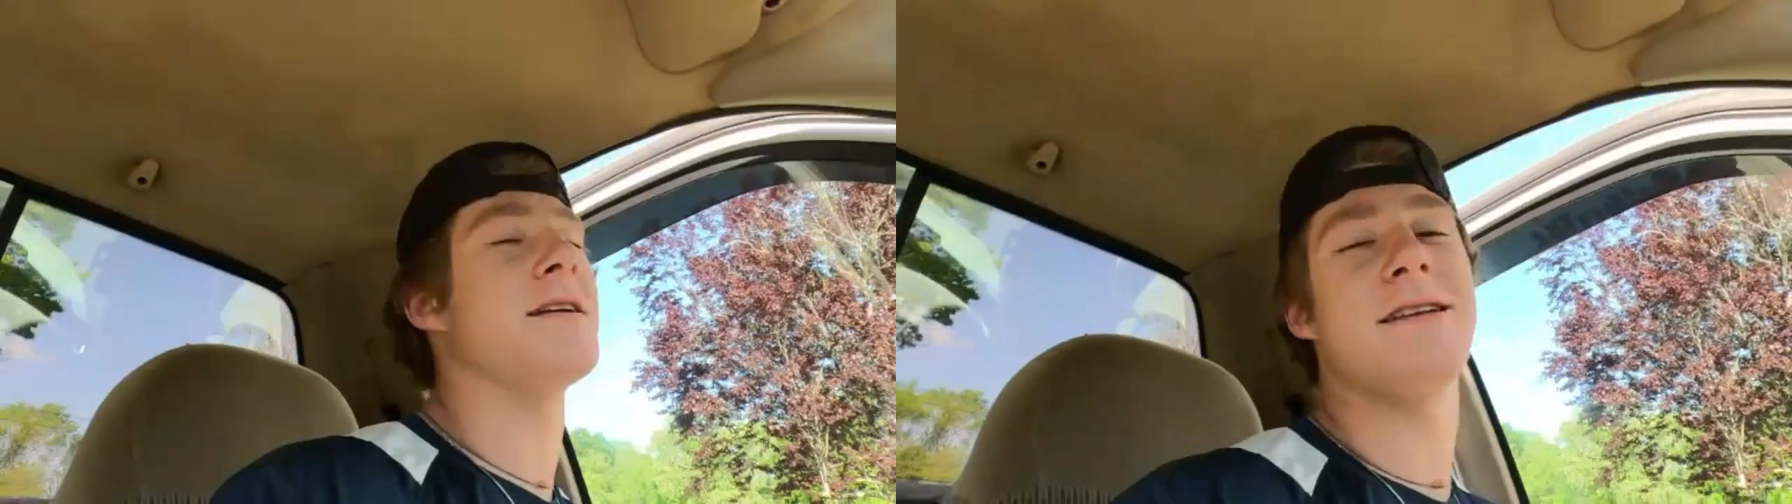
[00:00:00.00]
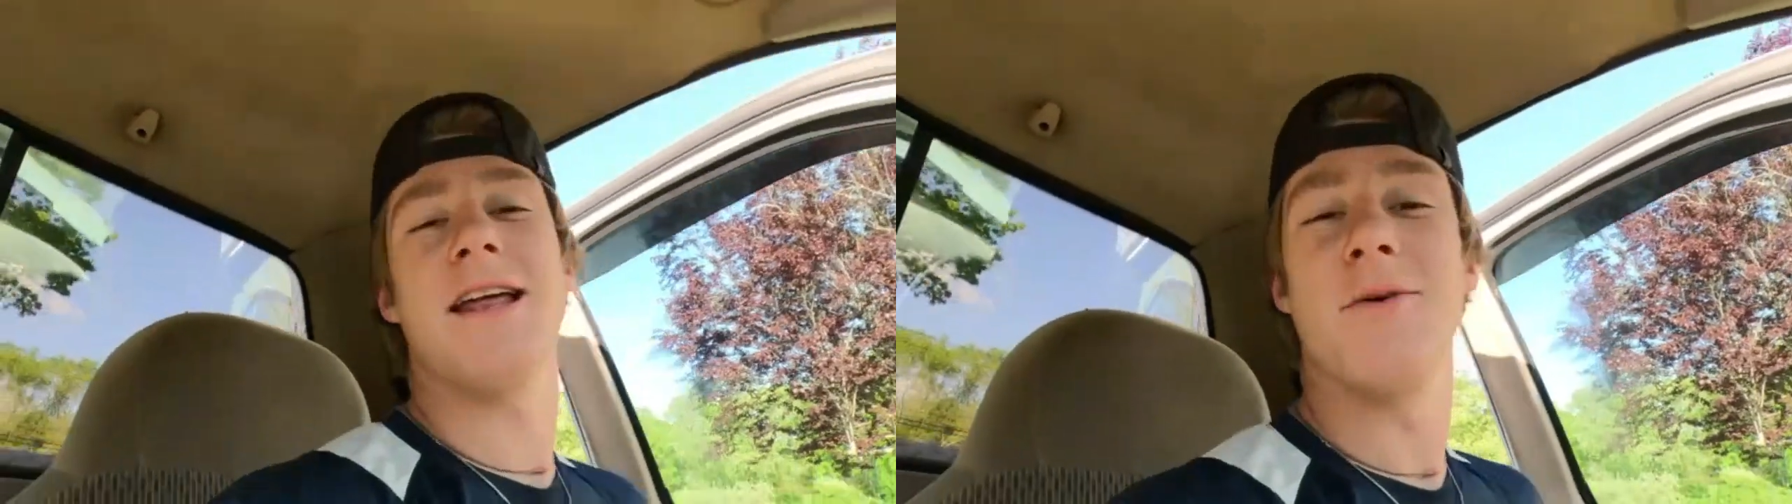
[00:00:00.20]

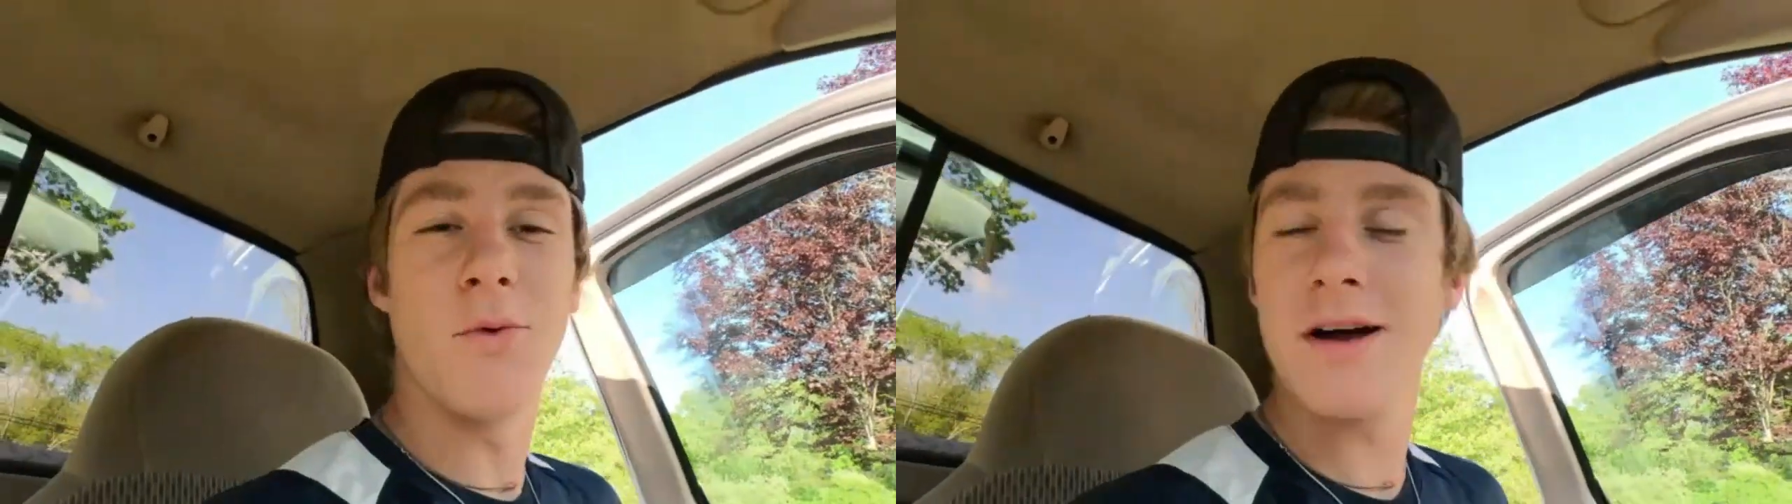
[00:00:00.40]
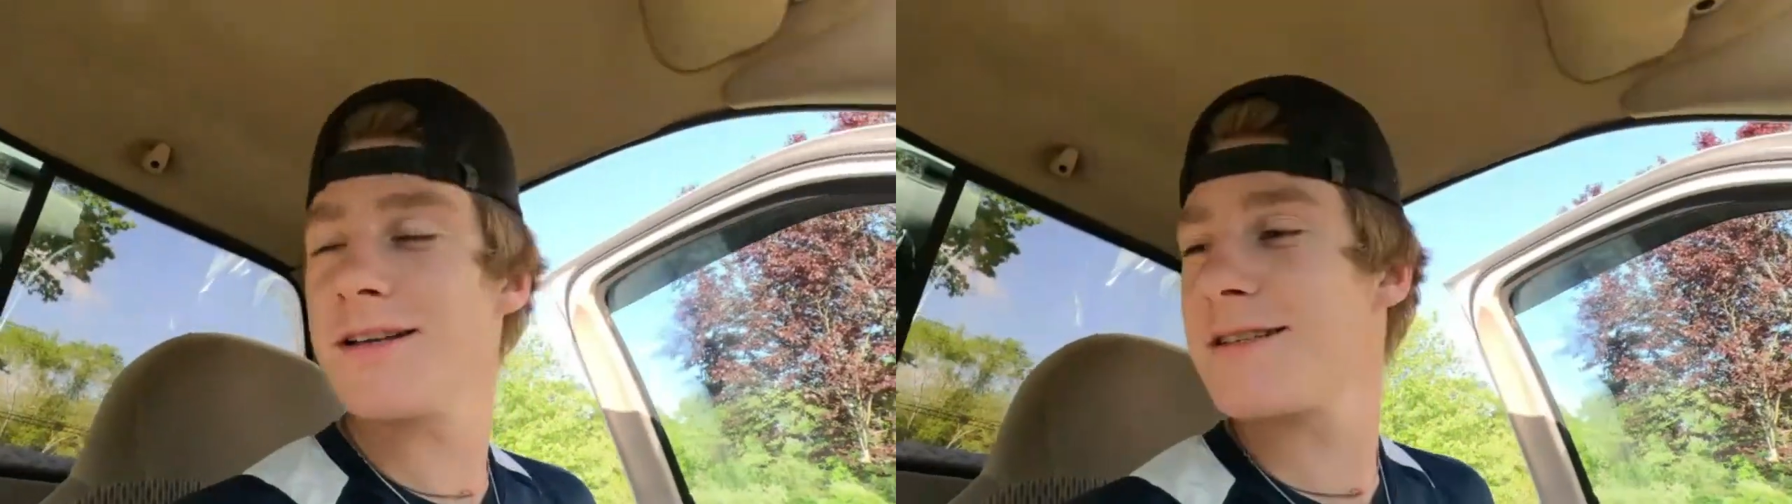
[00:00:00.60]
not saying it
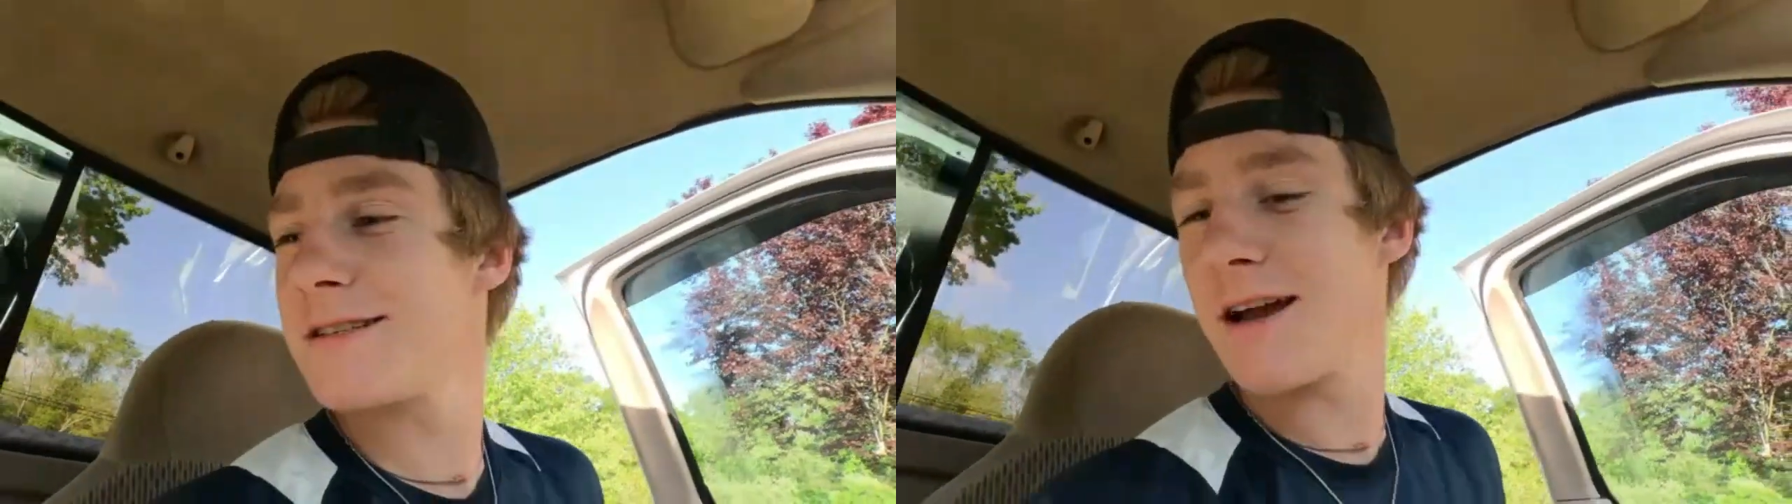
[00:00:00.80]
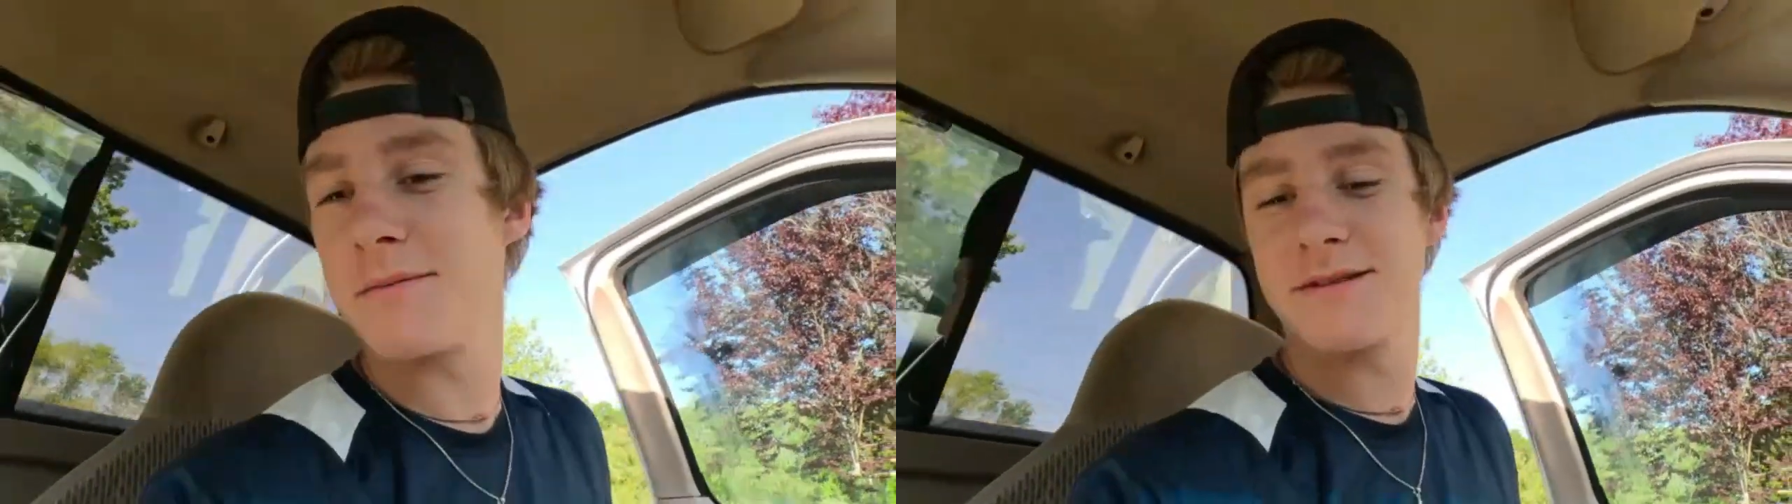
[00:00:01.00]

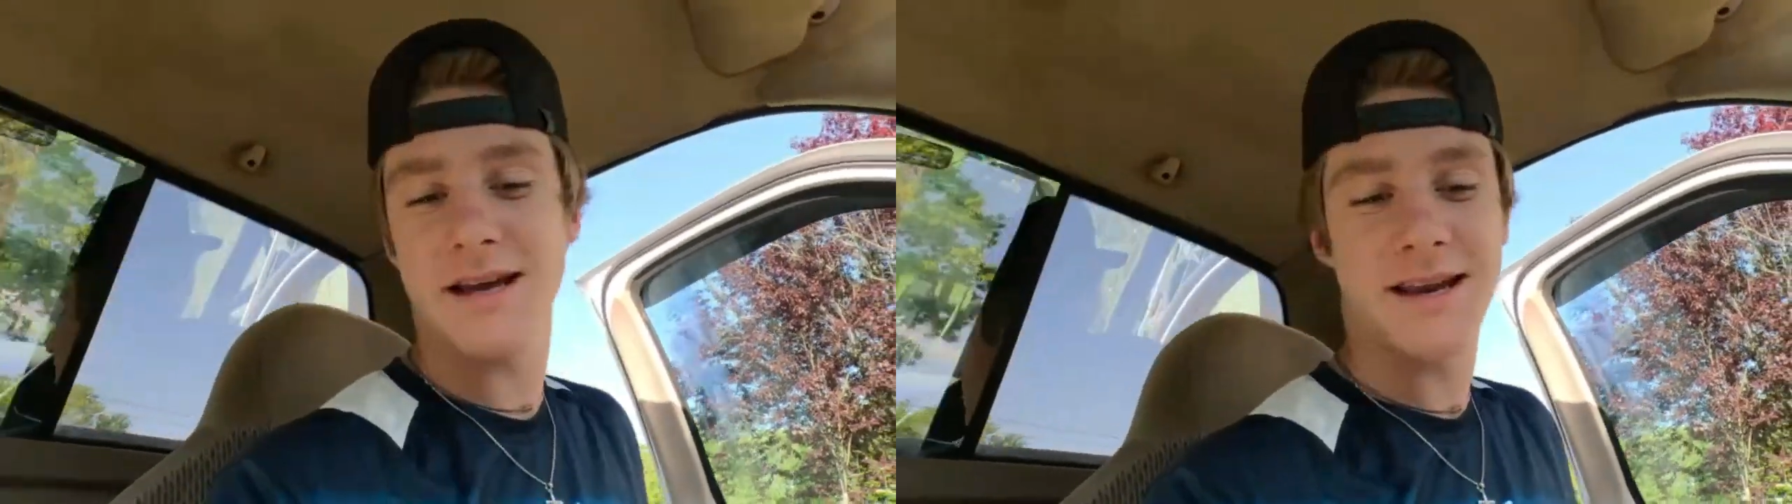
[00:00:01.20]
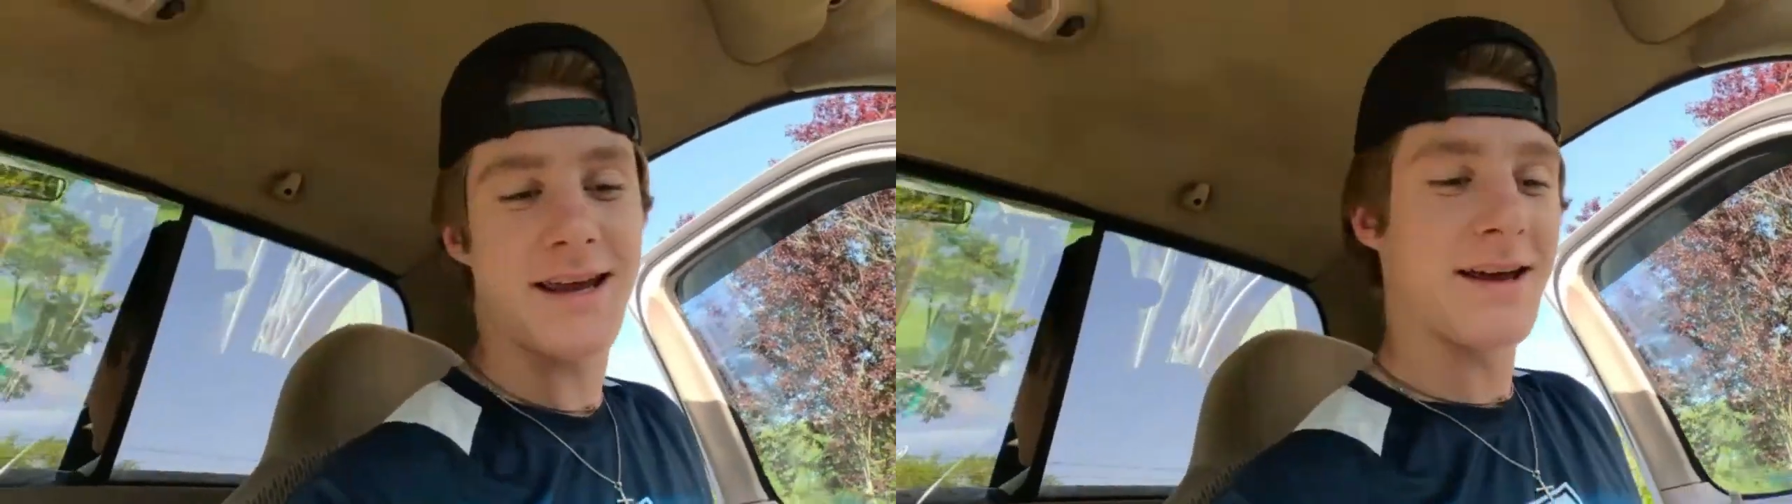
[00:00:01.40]
was, I'm saying